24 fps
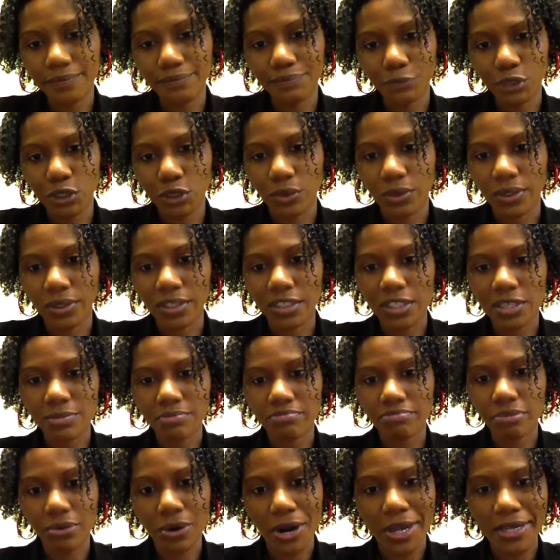doing this
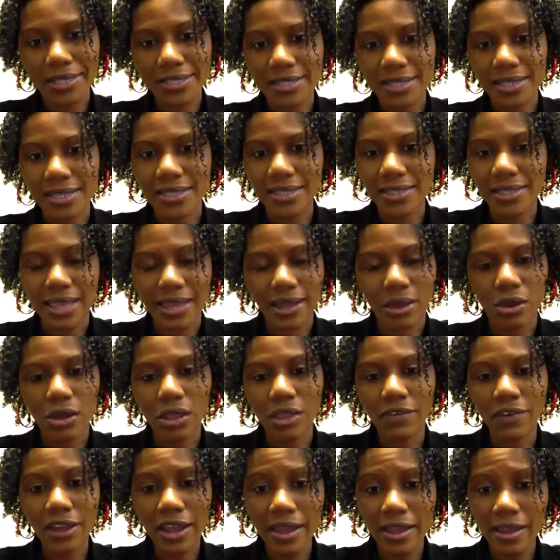process like all
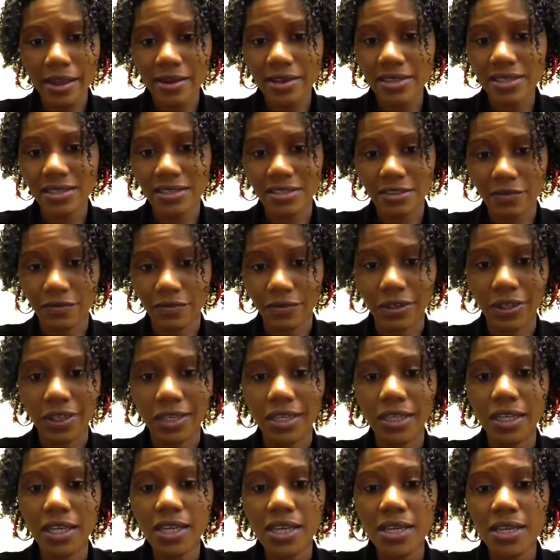of our hair is
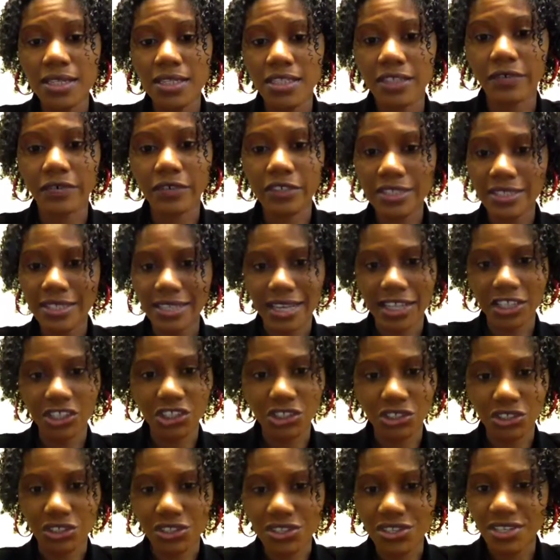different different
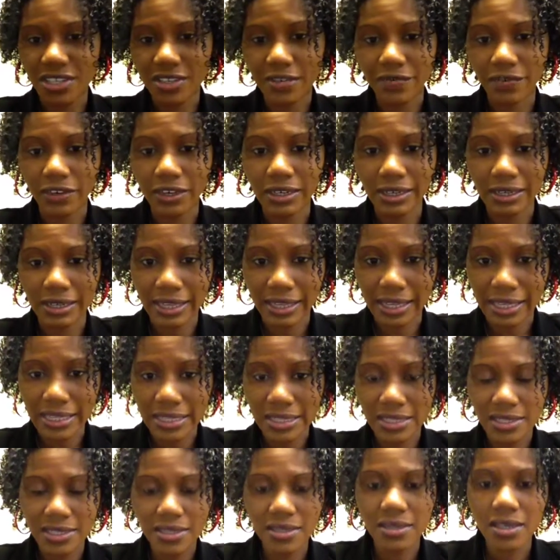textures different
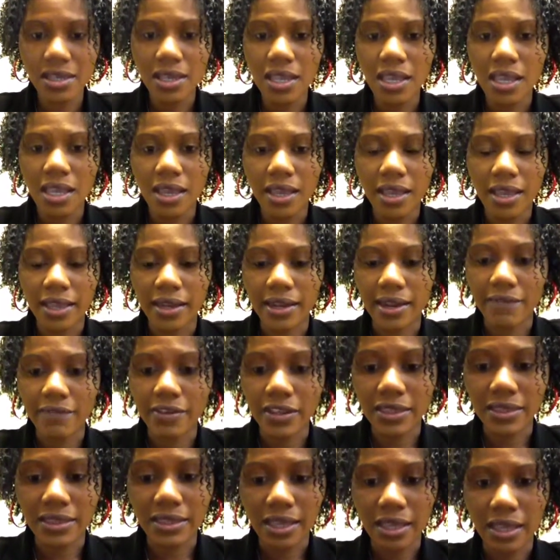lengths and
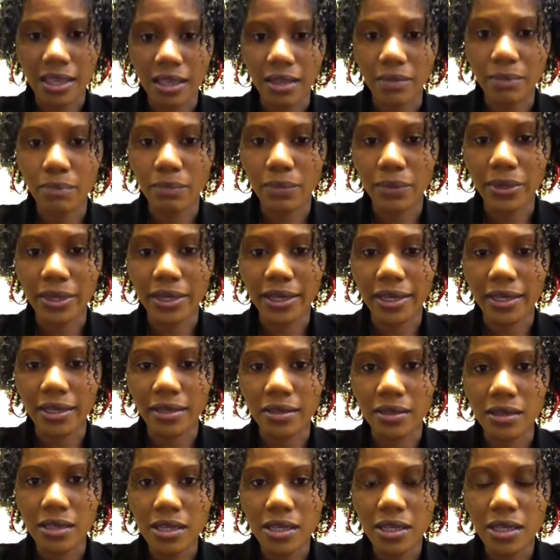everything but
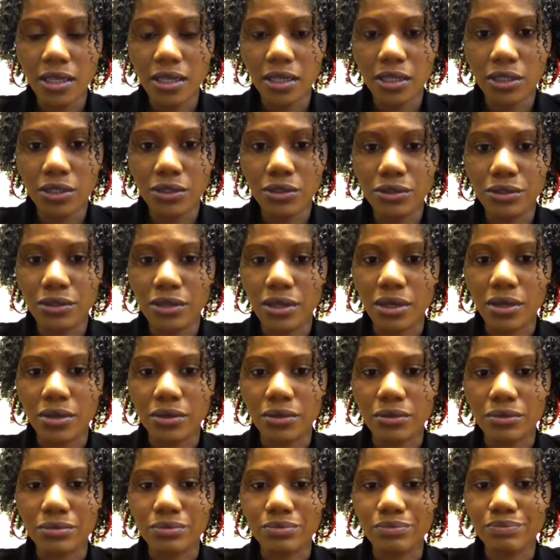you
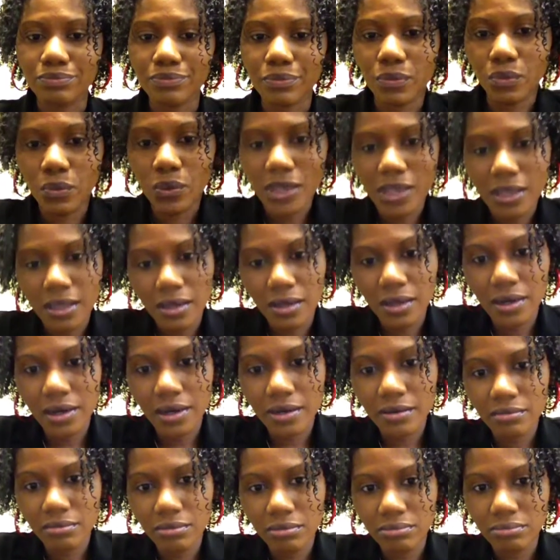know, we can
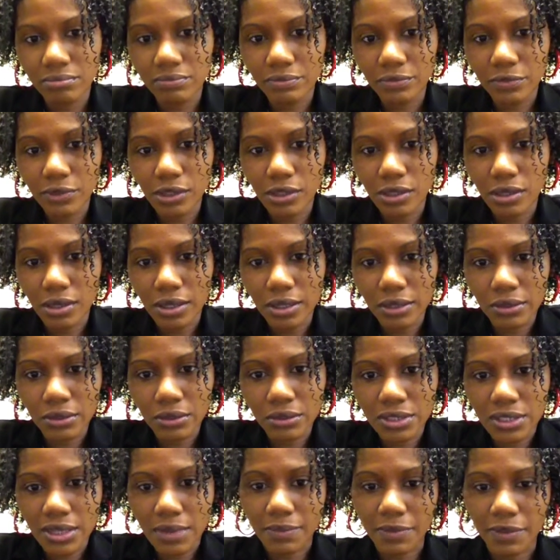learn, you know, a little
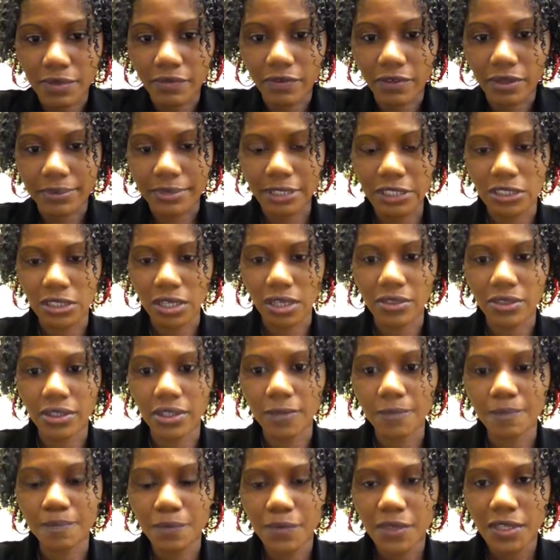something from each
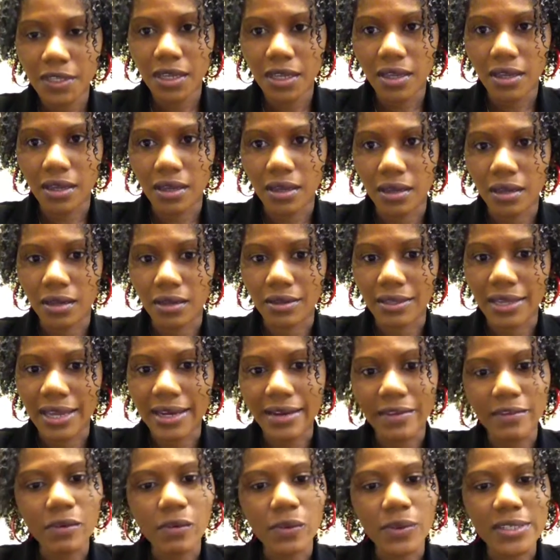other. Uh, not
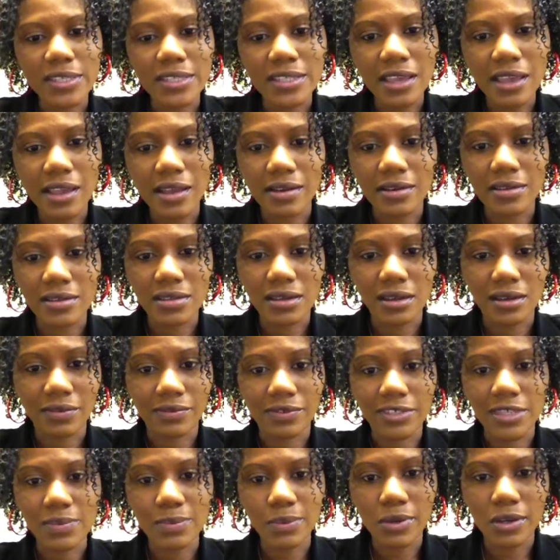everyone's hair is going to
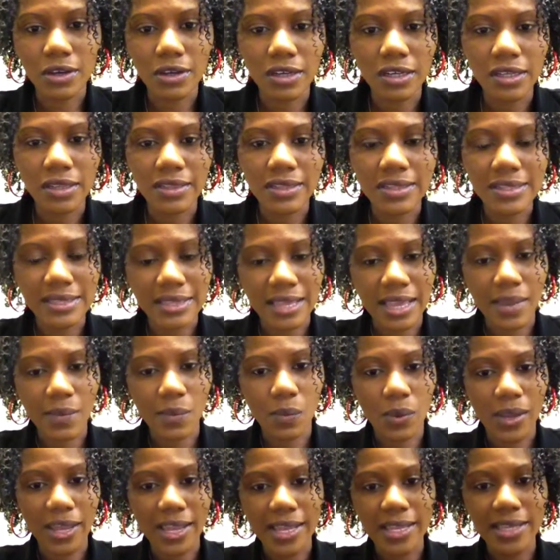respond the same
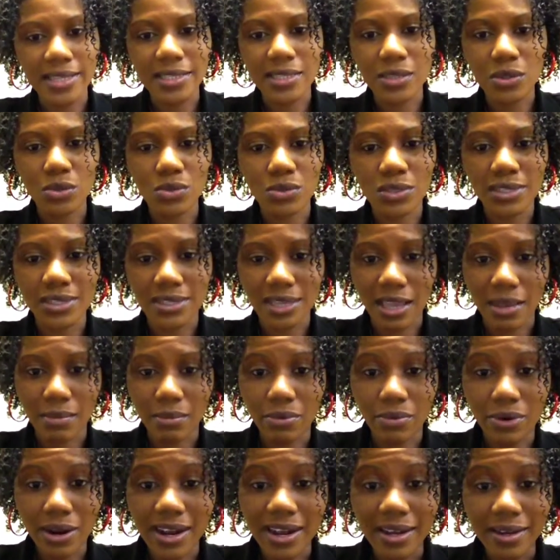way to the same
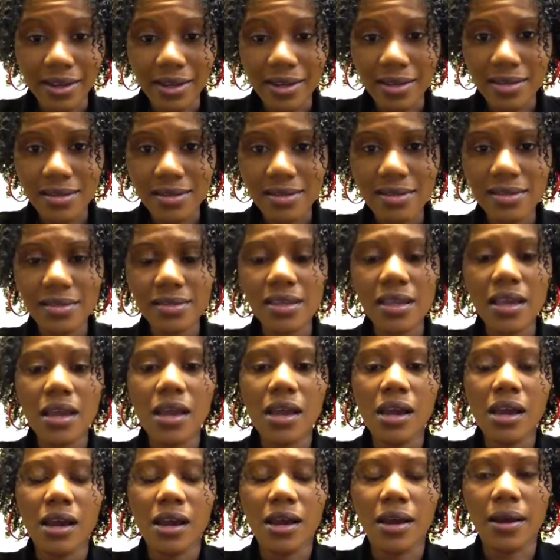products,
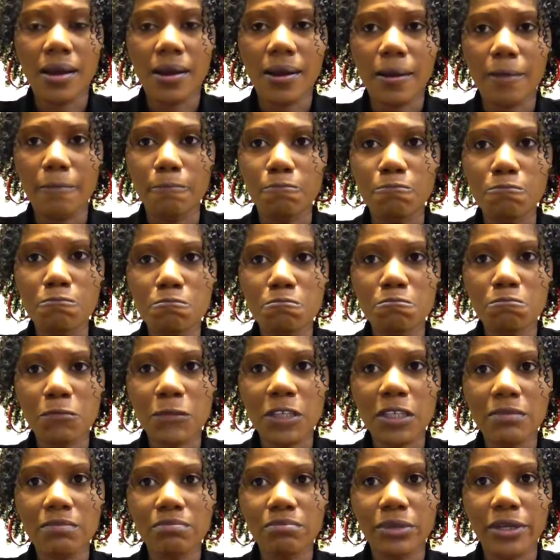um,
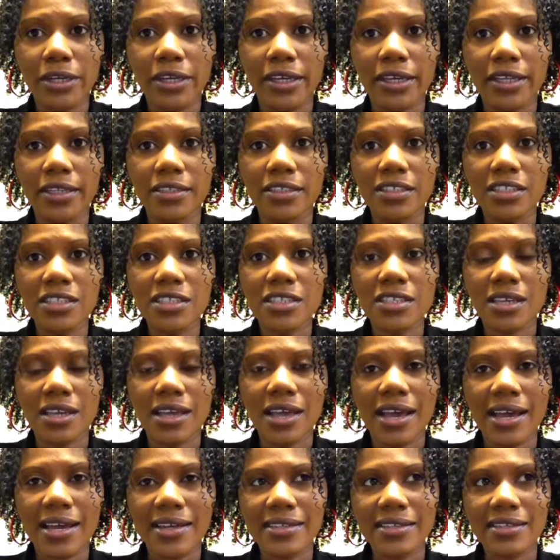but to
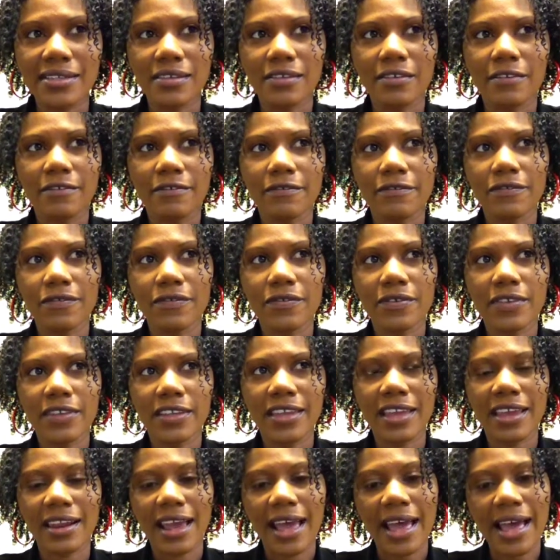kind of
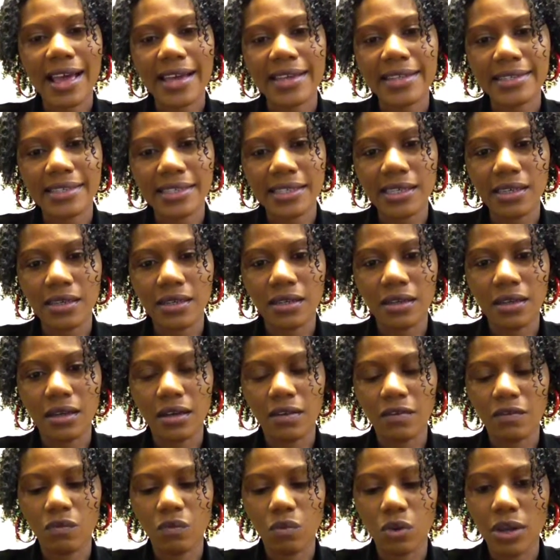get an idea
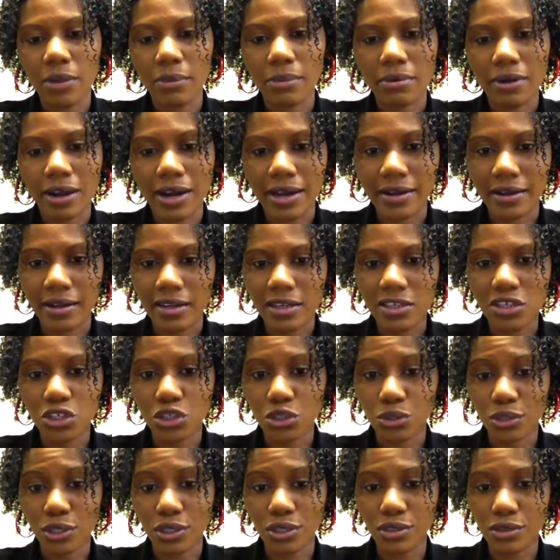of what products
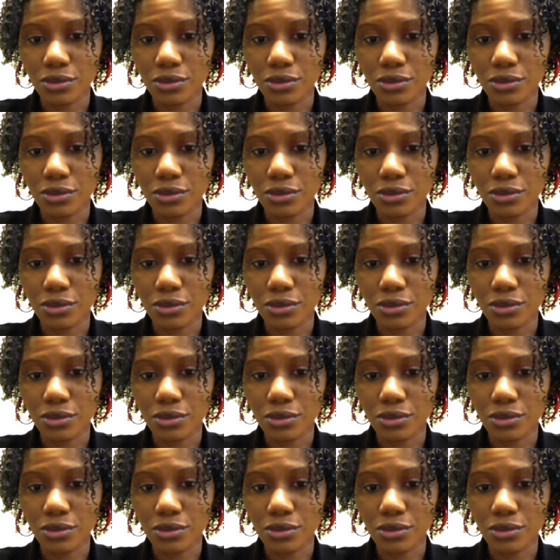you could